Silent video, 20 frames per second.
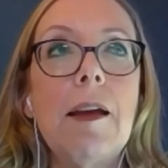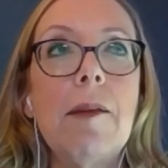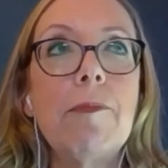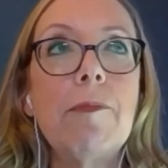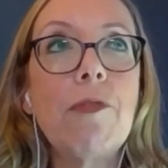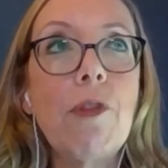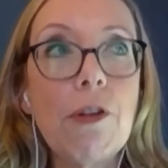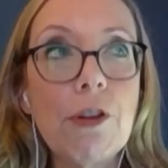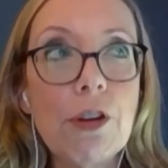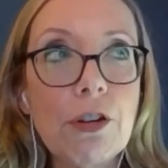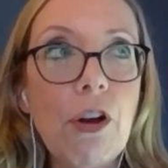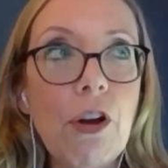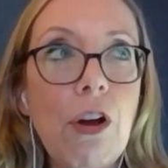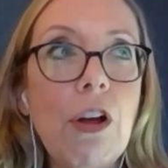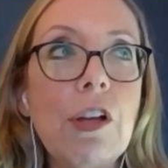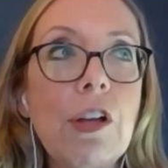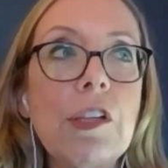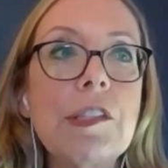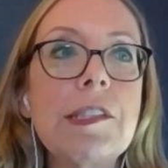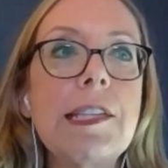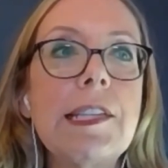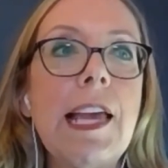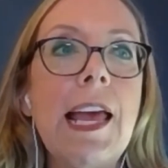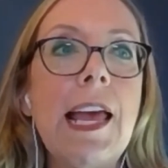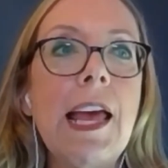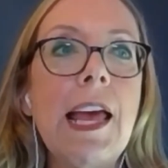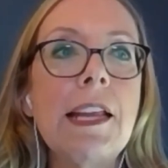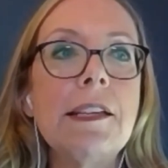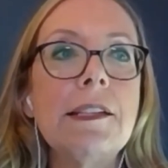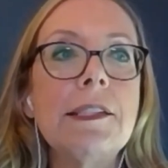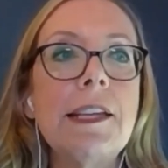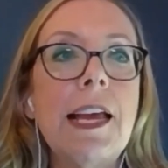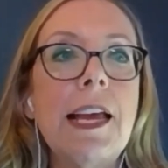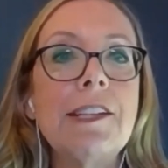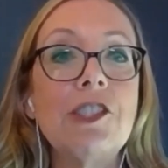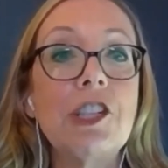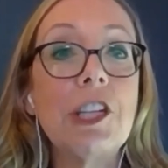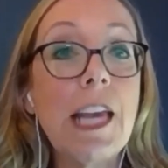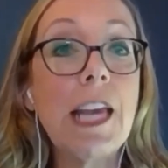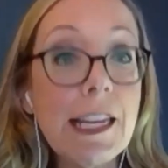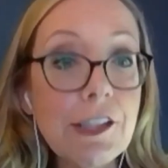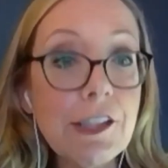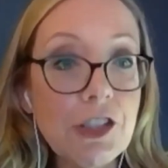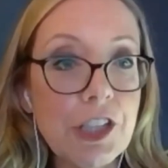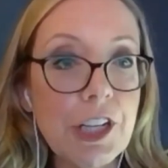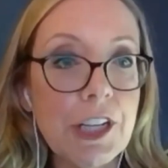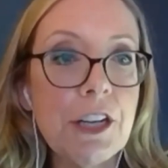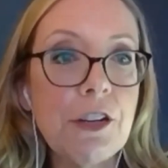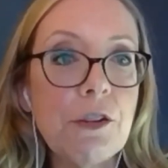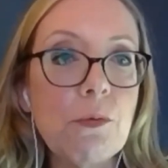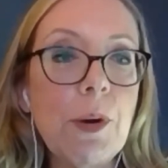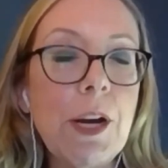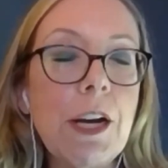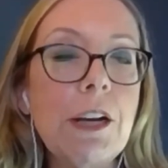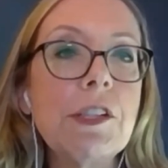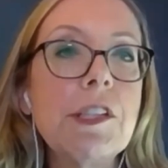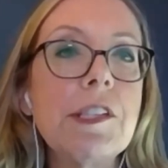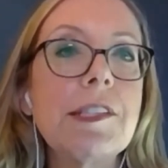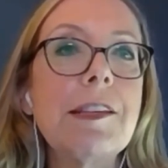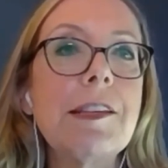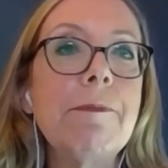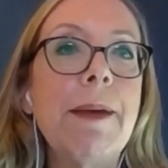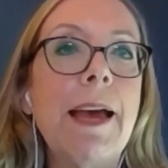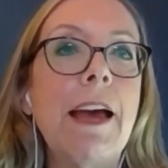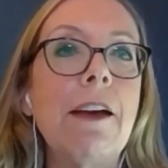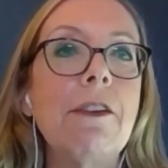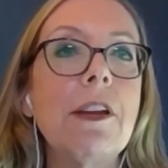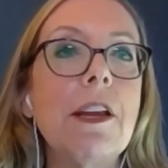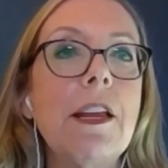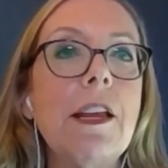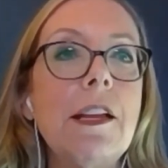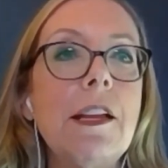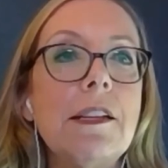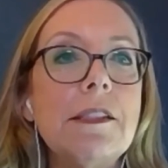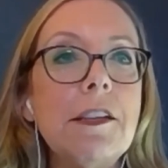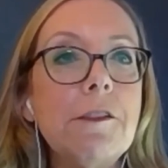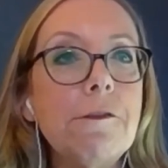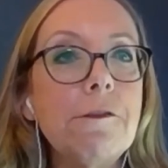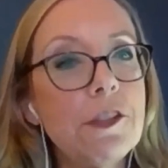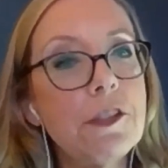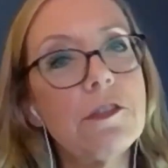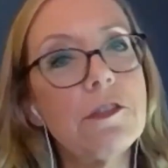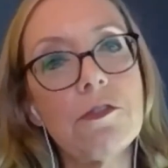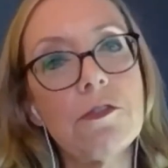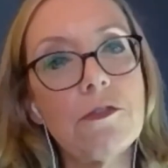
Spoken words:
protocols and education and awareness about different